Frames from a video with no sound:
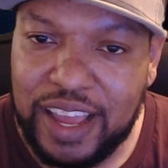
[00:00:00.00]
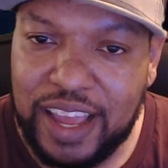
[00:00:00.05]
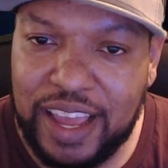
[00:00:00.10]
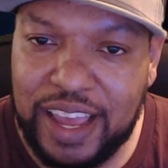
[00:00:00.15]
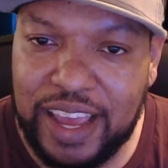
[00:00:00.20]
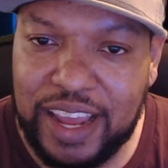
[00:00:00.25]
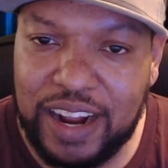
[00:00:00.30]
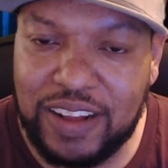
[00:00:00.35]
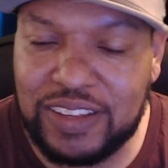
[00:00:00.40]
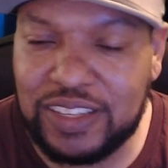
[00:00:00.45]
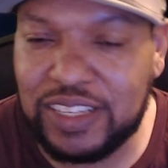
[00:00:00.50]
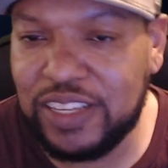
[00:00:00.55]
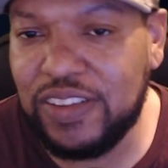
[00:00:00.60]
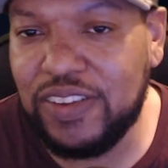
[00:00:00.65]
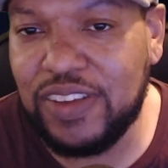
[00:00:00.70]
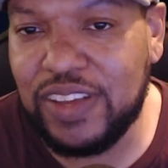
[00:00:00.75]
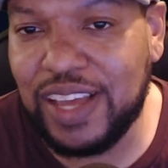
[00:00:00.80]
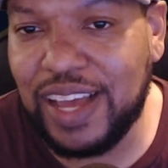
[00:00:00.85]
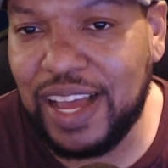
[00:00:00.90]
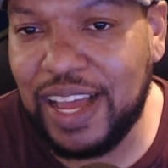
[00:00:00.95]
And I'll see
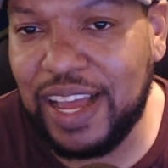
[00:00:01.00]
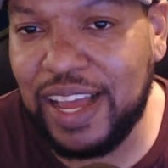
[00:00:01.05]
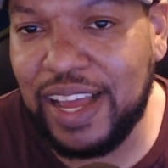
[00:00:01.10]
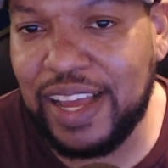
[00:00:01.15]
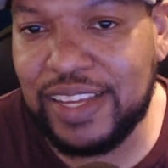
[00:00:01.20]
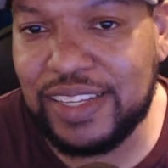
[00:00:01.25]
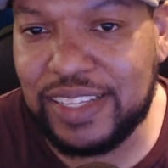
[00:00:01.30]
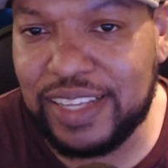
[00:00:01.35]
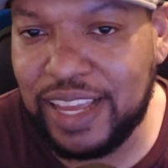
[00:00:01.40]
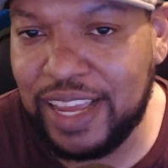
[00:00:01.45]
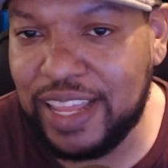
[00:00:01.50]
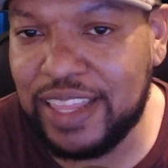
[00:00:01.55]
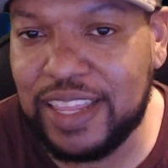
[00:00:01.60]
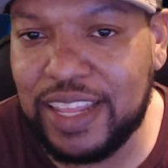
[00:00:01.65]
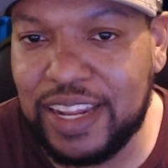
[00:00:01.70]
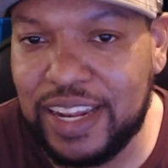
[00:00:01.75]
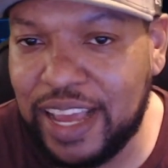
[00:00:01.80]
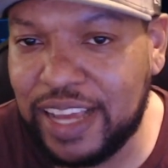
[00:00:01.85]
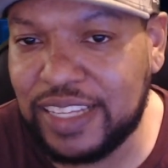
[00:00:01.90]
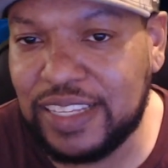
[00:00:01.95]
you guys in
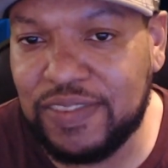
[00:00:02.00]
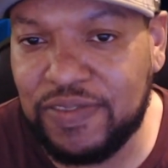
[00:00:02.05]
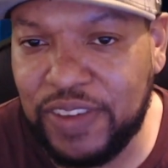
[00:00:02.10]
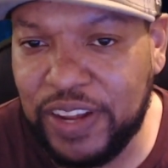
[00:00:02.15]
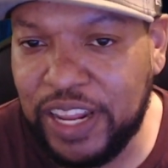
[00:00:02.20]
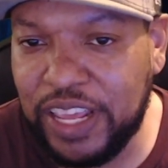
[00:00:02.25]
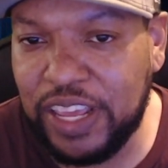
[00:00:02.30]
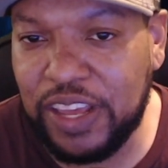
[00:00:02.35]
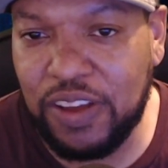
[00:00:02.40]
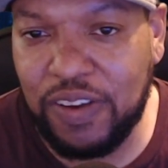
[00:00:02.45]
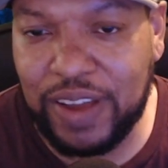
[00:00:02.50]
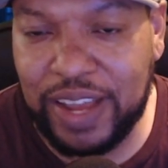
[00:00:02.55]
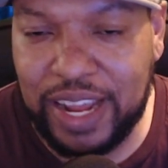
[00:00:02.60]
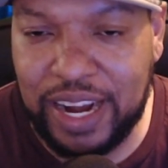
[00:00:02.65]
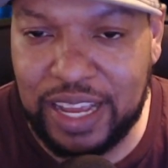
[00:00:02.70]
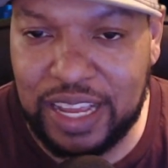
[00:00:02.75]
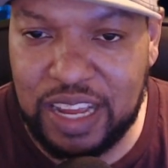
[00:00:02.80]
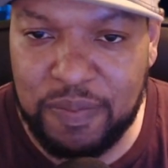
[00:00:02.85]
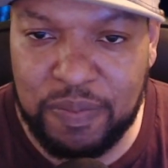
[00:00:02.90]
the next video. I got